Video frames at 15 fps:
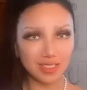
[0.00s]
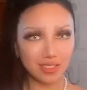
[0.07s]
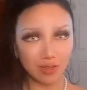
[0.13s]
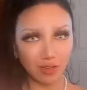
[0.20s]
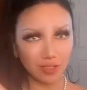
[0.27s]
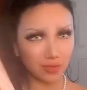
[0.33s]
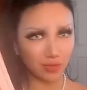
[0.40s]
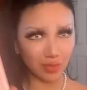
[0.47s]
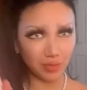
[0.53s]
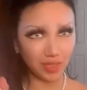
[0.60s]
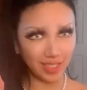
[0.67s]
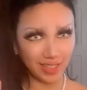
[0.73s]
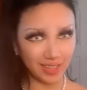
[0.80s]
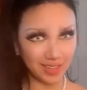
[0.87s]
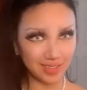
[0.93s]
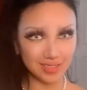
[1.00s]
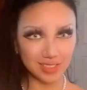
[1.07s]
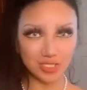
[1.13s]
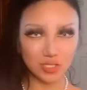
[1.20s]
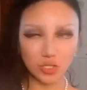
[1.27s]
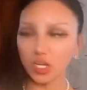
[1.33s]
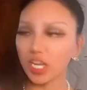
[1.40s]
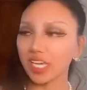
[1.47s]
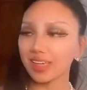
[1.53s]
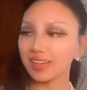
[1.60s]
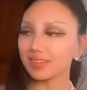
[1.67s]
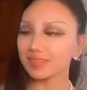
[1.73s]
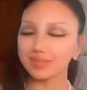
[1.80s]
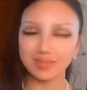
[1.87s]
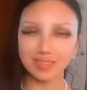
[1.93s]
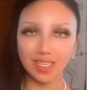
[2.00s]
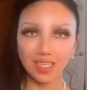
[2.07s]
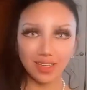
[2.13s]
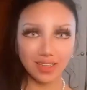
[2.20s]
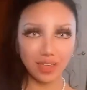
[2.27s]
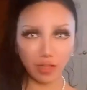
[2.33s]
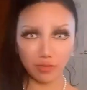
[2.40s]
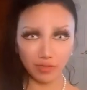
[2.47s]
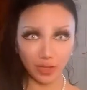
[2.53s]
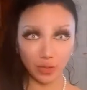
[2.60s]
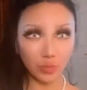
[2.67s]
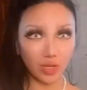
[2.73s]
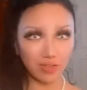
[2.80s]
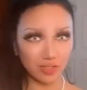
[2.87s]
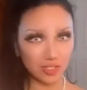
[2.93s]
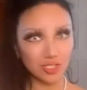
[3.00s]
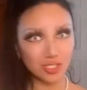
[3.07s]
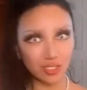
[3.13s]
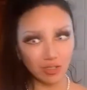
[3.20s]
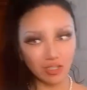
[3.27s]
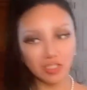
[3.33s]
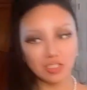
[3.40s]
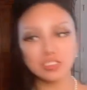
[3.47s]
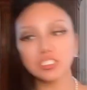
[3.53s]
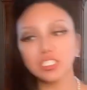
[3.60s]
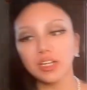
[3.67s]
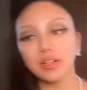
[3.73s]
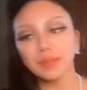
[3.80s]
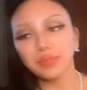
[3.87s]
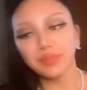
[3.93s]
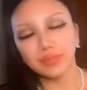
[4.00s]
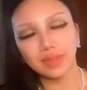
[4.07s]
Too large for the plane, train, cafe, whatever. It's so large.